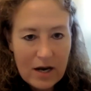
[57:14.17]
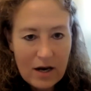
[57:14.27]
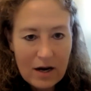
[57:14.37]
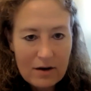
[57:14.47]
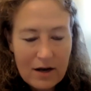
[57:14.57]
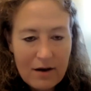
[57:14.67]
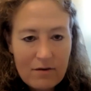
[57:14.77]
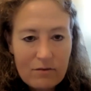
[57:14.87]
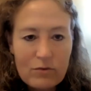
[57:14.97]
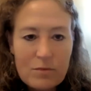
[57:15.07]
and
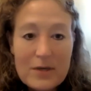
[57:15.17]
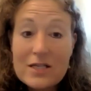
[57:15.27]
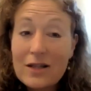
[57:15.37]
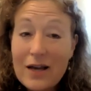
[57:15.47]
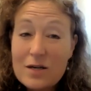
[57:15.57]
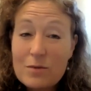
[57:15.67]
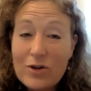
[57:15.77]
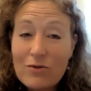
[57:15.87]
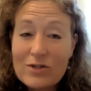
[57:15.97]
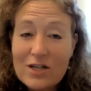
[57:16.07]
I would be delighted to put
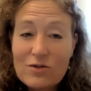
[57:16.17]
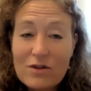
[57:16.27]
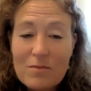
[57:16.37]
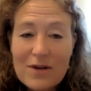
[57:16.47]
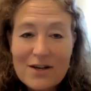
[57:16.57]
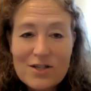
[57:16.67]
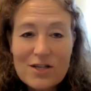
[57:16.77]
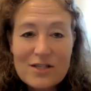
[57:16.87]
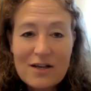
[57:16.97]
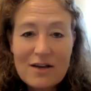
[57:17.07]
you in touch with her because
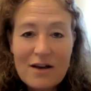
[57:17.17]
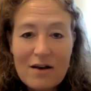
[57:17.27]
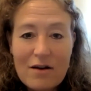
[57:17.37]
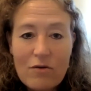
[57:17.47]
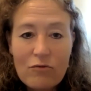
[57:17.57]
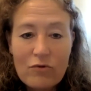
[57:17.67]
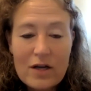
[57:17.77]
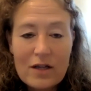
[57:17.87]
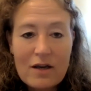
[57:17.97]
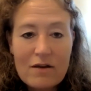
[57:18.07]
she's a
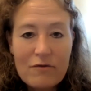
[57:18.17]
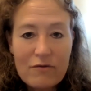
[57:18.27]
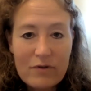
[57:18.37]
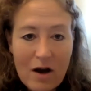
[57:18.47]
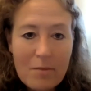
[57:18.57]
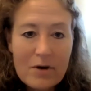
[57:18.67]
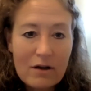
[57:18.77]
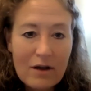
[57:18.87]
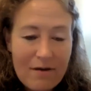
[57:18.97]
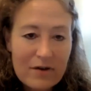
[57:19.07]
really
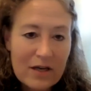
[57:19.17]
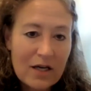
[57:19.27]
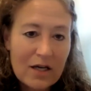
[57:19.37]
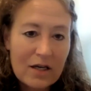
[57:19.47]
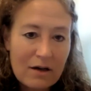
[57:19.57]
phenomenal advocate,